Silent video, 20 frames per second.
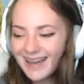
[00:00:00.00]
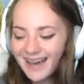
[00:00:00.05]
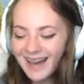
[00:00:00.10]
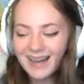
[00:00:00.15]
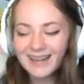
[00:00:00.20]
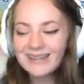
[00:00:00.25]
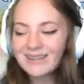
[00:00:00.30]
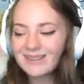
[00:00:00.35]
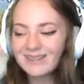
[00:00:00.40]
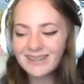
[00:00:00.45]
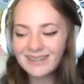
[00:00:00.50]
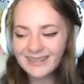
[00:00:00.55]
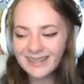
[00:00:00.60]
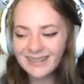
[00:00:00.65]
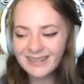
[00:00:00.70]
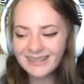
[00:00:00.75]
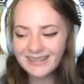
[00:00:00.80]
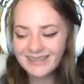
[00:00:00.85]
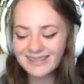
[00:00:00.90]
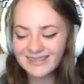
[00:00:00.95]
Right,
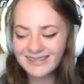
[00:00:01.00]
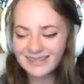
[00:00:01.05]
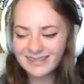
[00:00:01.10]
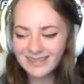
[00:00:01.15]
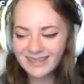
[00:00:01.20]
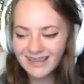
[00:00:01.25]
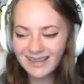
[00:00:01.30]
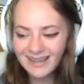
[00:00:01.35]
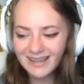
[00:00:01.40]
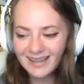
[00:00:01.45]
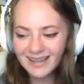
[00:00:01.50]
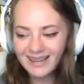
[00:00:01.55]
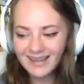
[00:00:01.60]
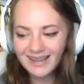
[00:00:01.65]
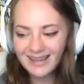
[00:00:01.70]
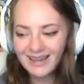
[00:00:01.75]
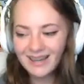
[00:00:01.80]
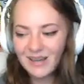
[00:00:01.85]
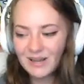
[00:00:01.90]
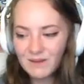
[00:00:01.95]
nice
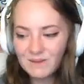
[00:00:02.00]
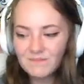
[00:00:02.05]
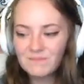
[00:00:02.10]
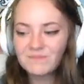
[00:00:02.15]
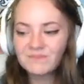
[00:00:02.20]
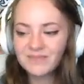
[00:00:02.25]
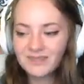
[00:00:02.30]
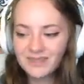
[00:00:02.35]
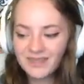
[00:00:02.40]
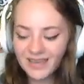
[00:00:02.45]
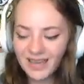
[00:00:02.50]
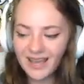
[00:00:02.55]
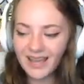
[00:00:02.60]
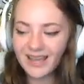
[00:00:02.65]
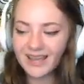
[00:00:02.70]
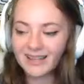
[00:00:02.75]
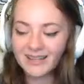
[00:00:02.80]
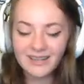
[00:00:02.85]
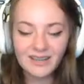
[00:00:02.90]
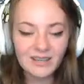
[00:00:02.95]
hot tub here.
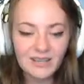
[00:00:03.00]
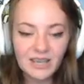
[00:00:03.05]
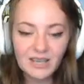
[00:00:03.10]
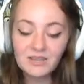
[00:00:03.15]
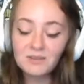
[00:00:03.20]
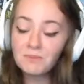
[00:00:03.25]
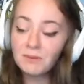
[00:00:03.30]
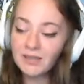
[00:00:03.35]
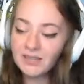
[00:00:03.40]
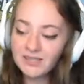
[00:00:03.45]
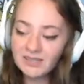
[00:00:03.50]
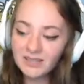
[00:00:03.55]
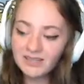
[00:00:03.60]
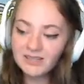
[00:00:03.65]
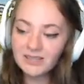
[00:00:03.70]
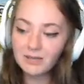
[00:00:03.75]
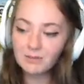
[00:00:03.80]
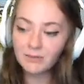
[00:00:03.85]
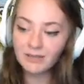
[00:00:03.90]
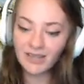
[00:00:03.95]
Yeah. Can you play Star
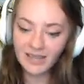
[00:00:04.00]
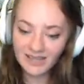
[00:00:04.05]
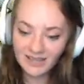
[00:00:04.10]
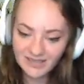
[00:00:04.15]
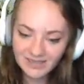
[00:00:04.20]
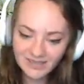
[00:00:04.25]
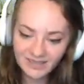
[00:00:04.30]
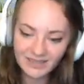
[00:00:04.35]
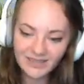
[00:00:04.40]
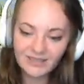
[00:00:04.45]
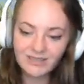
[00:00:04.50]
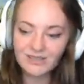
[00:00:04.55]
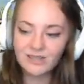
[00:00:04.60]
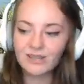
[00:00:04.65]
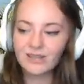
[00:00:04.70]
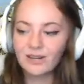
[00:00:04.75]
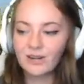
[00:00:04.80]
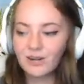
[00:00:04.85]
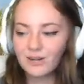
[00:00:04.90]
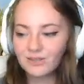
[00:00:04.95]
Stable inside
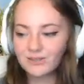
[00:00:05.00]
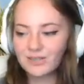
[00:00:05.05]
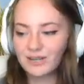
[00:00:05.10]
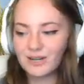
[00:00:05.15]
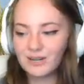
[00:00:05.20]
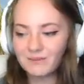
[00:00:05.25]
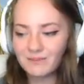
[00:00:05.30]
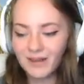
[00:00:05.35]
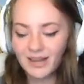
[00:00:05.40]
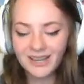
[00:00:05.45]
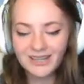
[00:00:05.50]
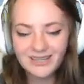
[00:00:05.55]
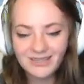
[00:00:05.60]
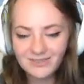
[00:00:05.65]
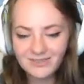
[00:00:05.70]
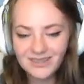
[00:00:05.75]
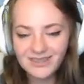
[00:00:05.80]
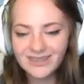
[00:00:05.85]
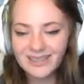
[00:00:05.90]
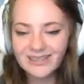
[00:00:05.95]
a hot tub? I
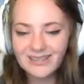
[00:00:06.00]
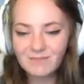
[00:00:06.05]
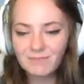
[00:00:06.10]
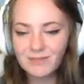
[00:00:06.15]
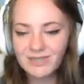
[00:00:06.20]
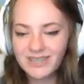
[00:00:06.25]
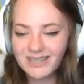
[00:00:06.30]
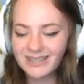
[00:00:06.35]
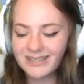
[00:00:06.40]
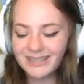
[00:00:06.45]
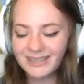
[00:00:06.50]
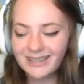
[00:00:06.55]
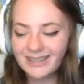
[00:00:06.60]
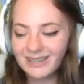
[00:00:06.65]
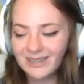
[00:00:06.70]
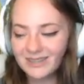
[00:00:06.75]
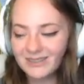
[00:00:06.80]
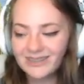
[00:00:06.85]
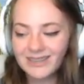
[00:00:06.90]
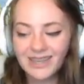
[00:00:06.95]
don't think that's a particularly
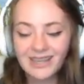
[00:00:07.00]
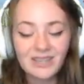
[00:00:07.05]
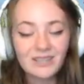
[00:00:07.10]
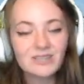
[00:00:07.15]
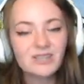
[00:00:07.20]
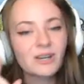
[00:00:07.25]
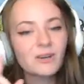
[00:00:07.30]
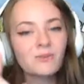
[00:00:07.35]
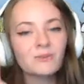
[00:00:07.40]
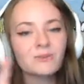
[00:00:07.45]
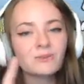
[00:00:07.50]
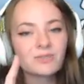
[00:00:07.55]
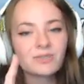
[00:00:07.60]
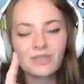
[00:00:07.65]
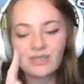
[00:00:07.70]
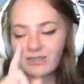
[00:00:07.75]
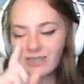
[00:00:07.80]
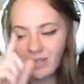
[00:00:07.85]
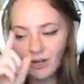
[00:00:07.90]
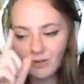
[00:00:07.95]
good thing.
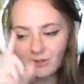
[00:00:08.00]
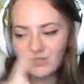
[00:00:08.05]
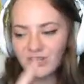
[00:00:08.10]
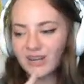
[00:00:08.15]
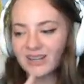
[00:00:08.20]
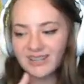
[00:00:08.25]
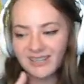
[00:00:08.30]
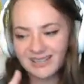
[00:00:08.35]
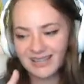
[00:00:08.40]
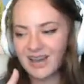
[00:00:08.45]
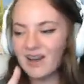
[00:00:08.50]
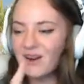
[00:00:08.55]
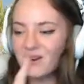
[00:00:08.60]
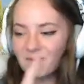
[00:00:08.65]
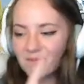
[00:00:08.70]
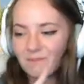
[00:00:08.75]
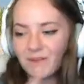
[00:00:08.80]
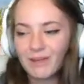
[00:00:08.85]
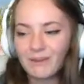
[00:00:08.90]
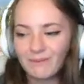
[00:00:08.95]
Don't try this at
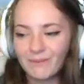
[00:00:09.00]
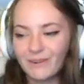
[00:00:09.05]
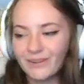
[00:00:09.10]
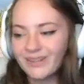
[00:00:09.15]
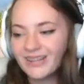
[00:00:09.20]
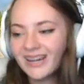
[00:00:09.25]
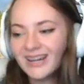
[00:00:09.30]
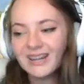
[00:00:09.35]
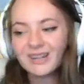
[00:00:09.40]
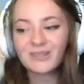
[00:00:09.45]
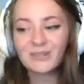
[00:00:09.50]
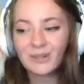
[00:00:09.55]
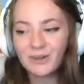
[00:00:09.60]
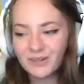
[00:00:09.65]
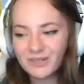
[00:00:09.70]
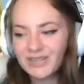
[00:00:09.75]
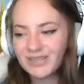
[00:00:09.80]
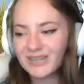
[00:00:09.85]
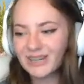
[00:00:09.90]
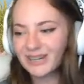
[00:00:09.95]
home, people.
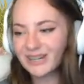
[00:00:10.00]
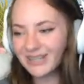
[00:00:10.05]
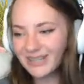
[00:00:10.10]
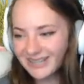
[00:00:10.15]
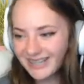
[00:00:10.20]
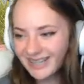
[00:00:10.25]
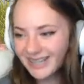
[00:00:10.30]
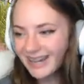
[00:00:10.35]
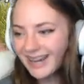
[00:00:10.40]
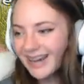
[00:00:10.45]
Not good.